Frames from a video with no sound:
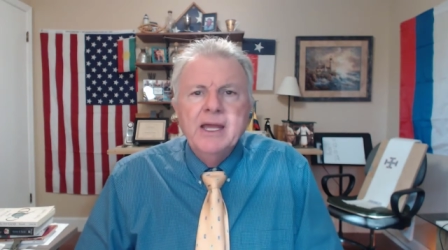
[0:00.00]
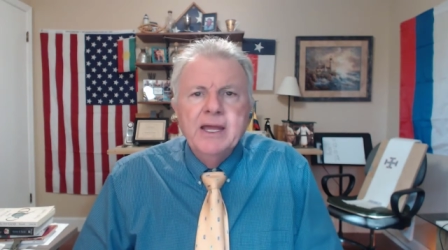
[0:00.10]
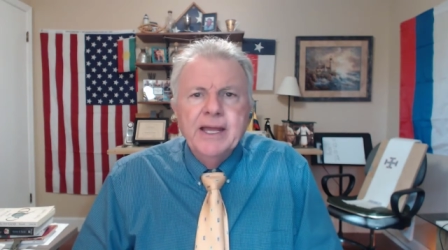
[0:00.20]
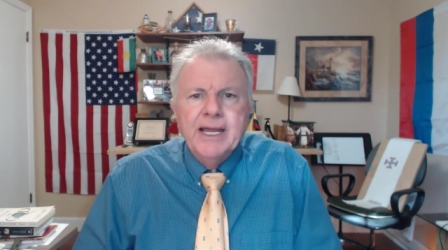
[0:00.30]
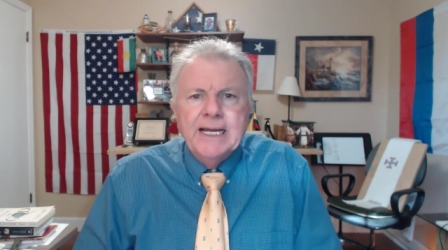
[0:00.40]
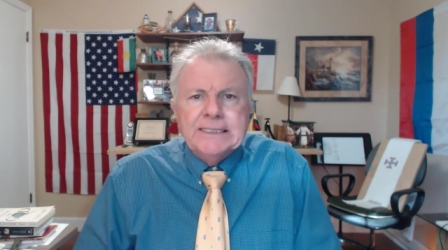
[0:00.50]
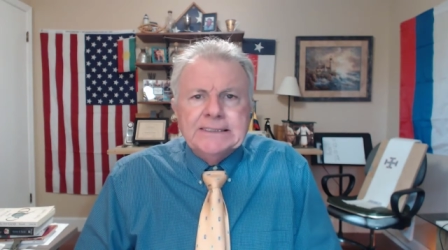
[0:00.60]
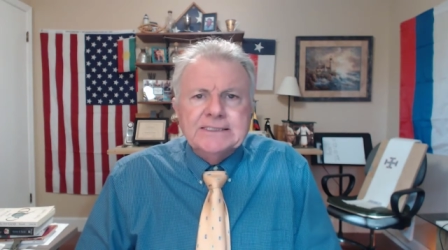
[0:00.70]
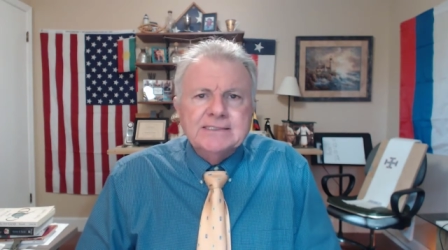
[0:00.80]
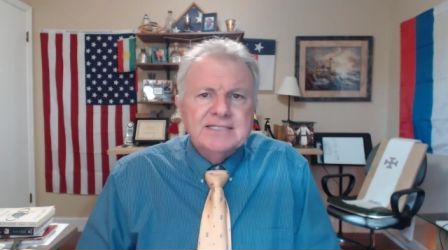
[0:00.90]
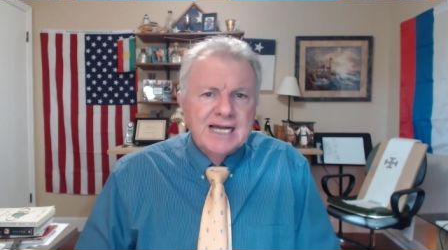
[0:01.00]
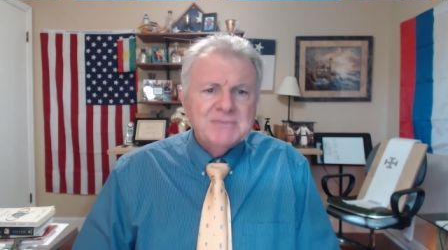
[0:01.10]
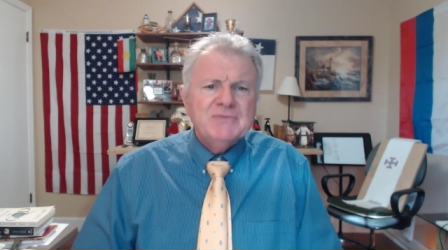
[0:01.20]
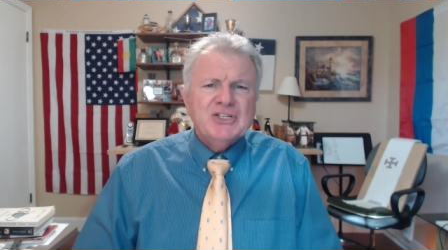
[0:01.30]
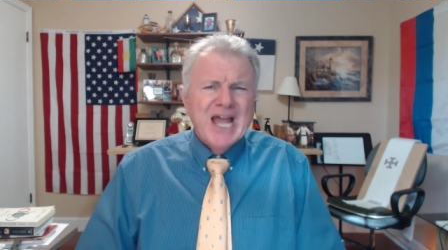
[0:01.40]
And
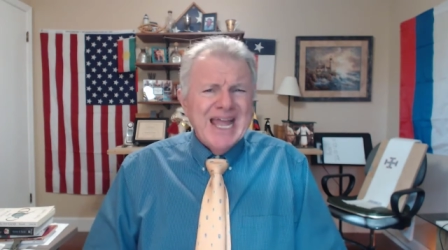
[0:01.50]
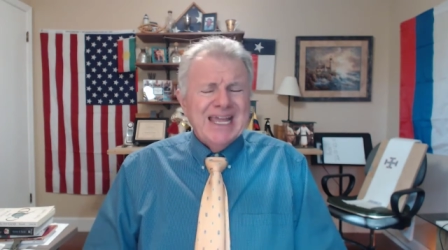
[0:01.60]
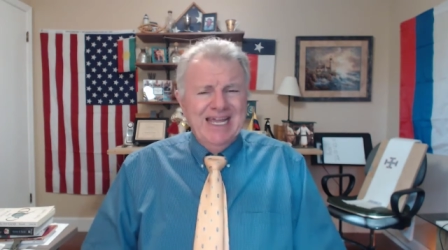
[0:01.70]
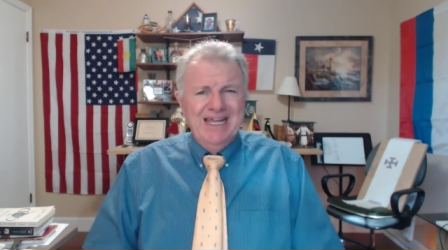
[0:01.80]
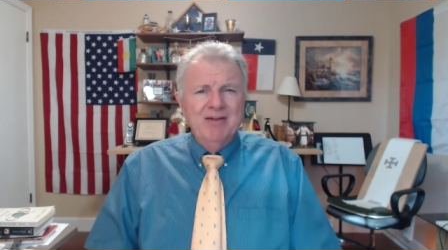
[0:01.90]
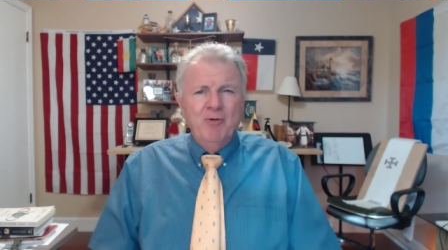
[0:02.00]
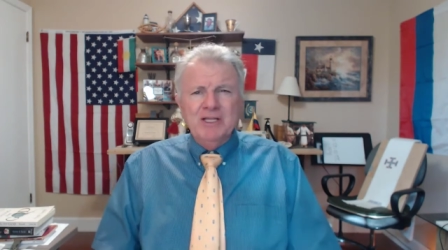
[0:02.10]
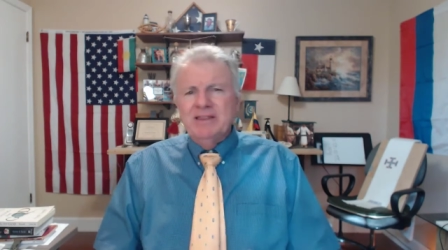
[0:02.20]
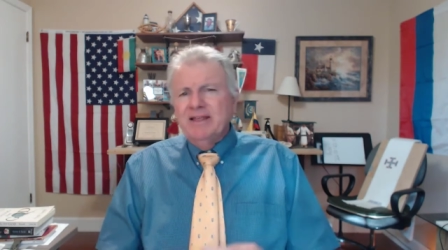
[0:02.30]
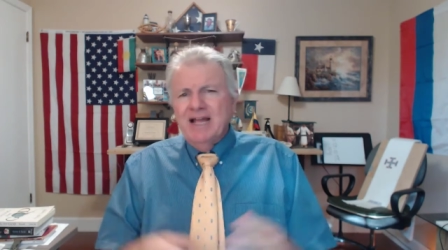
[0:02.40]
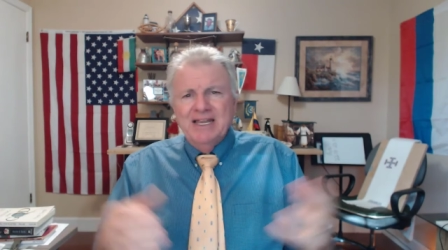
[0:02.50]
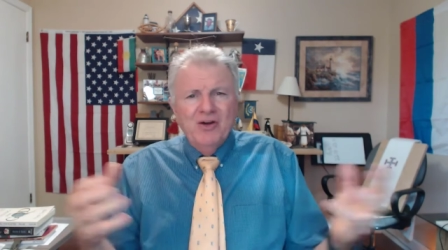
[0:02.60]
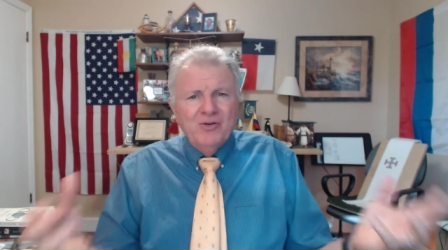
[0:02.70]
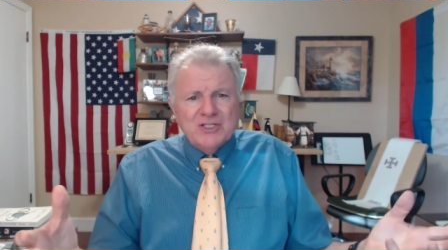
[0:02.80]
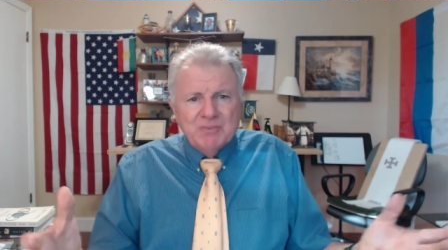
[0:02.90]
times of shaking, one thing I
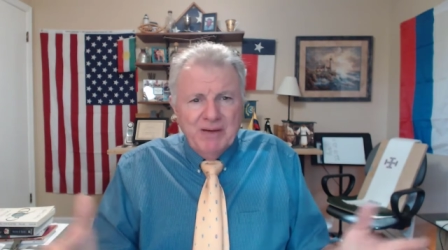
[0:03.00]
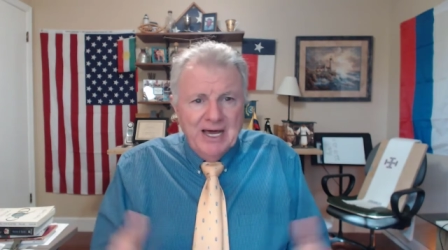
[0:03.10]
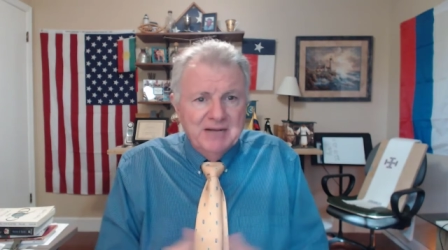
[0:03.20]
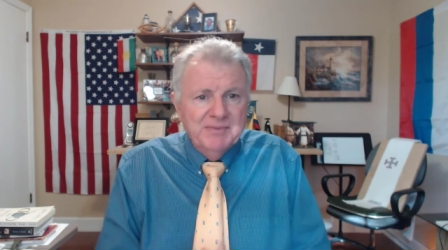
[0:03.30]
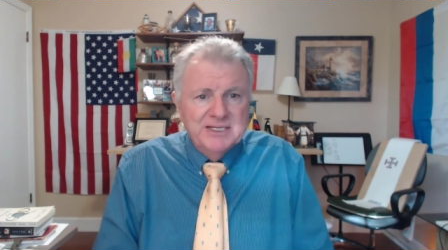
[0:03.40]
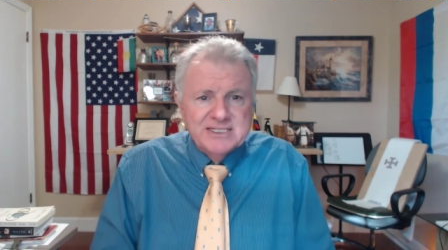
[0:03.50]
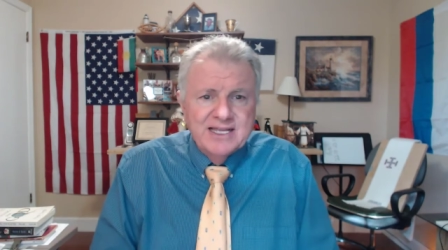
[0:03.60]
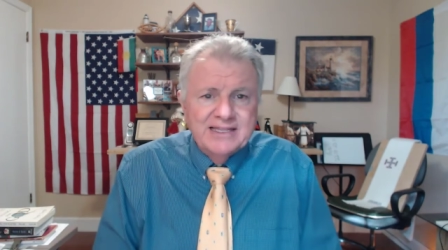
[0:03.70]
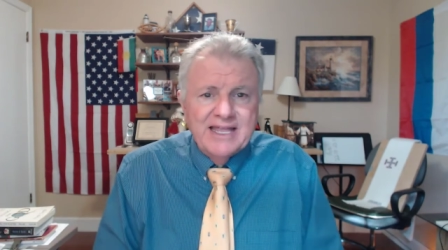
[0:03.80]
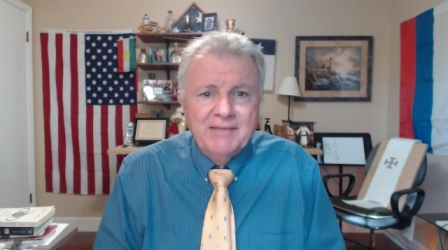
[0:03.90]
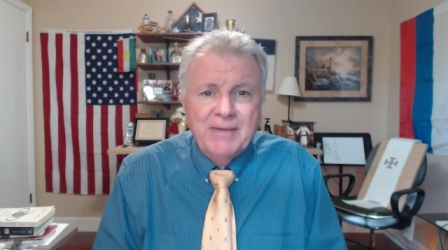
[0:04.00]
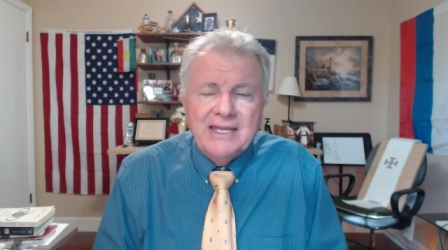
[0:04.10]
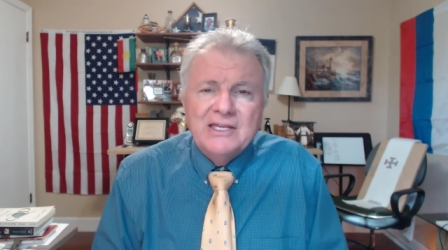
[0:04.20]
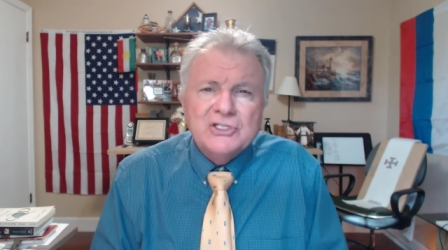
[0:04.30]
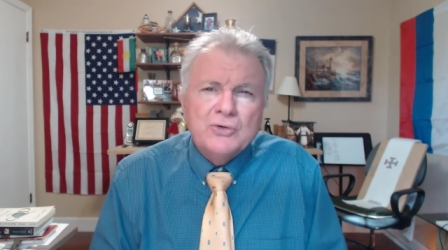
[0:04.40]
notice about them is that they
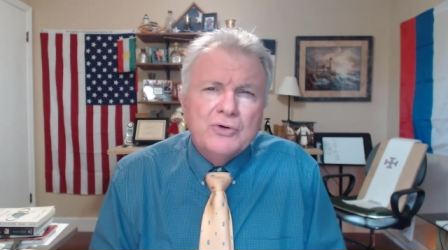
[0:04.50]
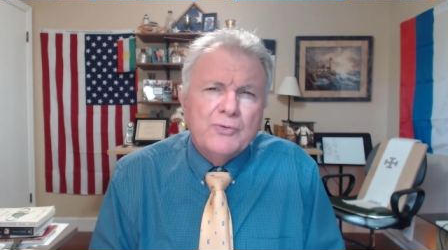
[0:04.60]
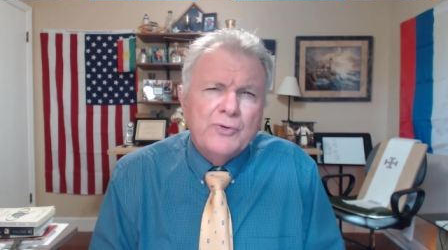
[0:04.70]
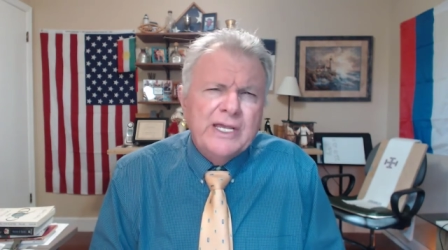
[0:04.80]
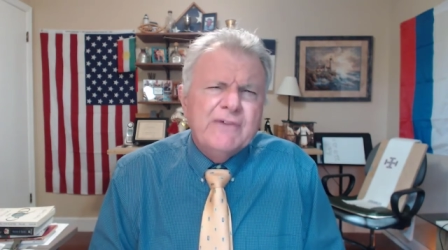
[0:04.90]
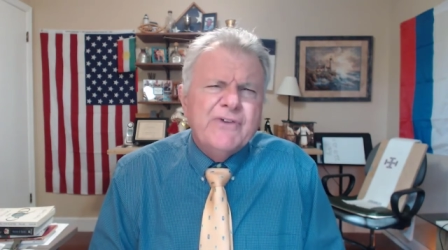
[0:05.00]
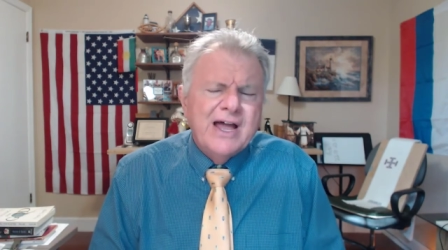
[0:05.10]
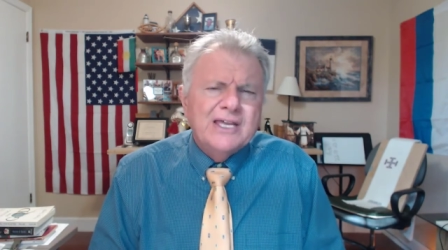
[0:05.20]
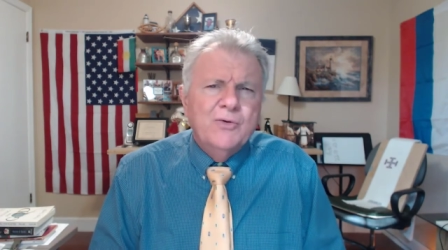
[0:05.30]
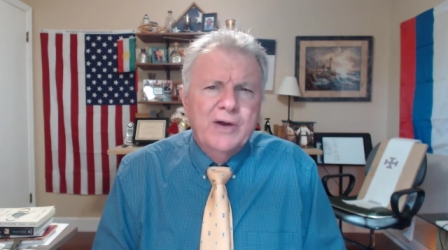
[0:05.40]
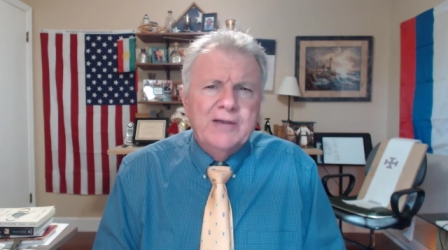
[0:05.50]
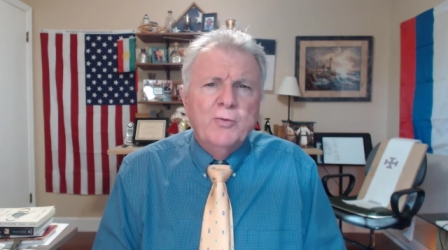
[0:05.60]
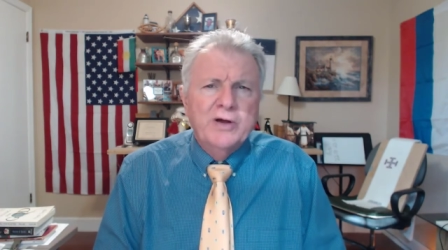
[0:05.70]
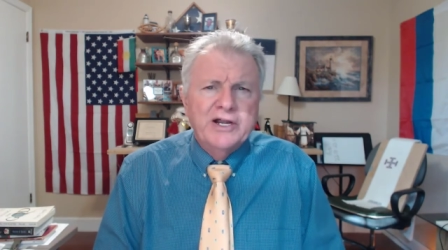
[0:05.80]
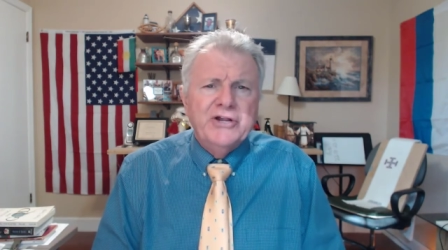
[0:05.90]
make you sort of reevaluate
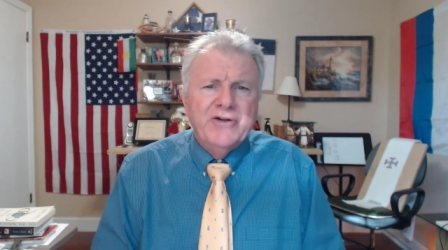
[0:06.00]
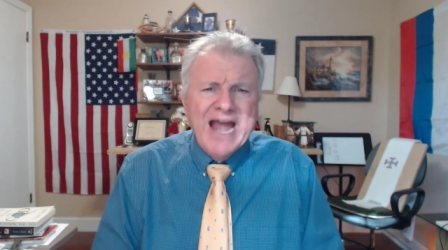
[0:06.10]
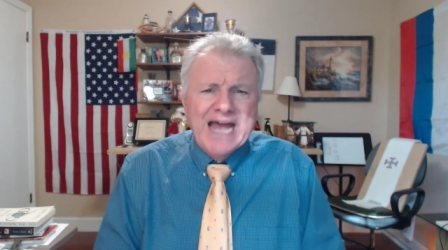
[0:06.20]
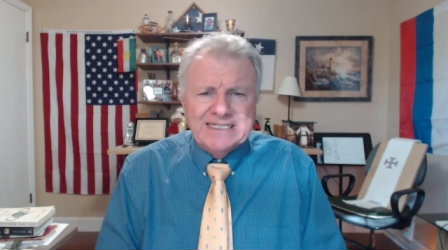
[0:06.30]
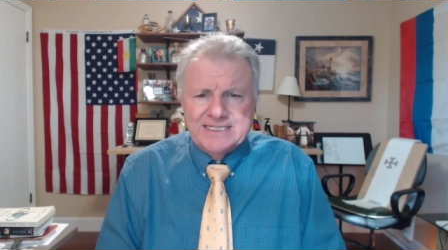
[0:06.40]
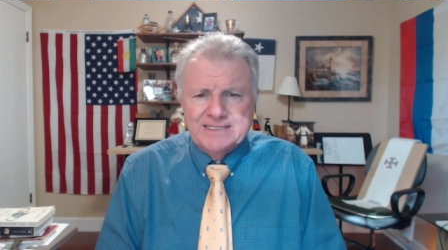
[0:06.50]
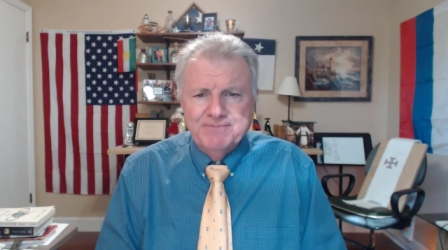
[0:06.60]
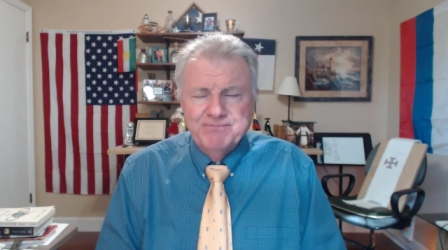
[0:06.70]
where you're at.